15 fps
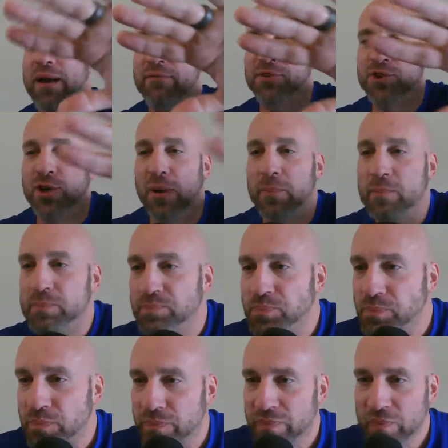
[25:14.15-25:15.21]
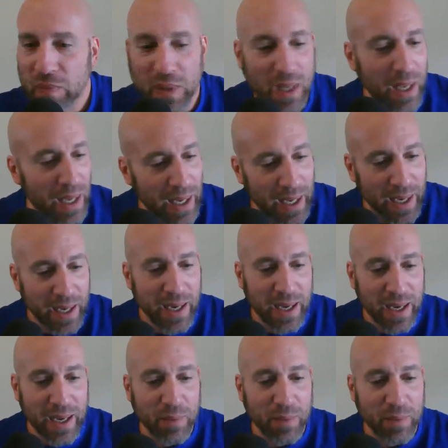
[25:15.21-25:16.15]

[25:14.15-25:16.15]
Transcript: What sports do you participate in?